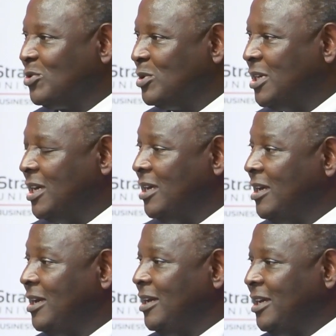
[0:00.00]

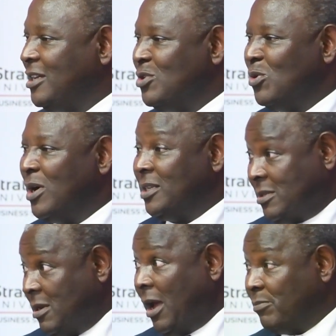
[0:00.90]
today in
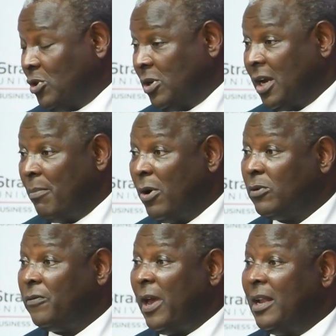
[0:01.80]
US, I'm talking about
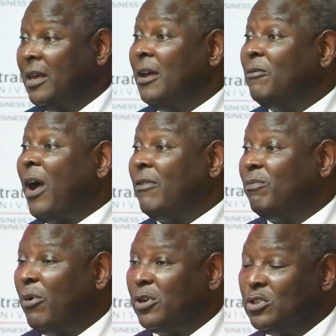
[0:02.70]
Fed,
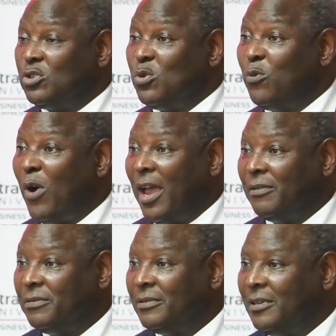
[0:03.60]
5.25.
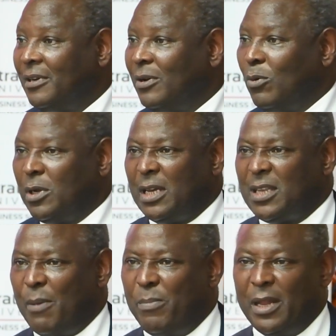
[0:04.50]
What has
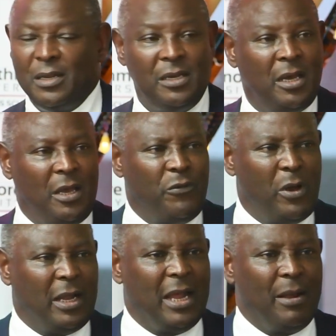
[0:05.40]
happened? If you
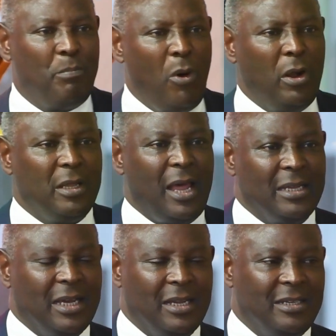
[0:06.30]
had a bond that
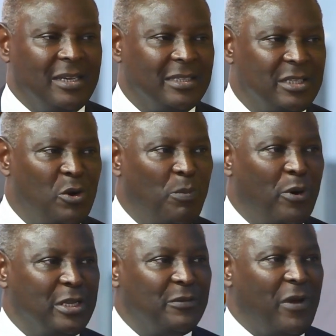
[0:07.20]
had
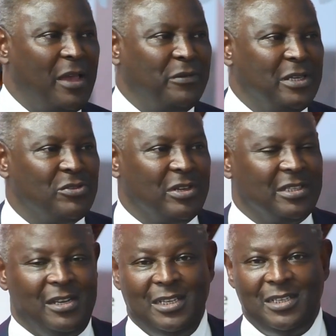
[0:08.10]
0.5 interest
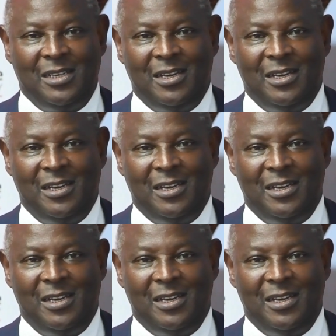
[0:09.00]
rate,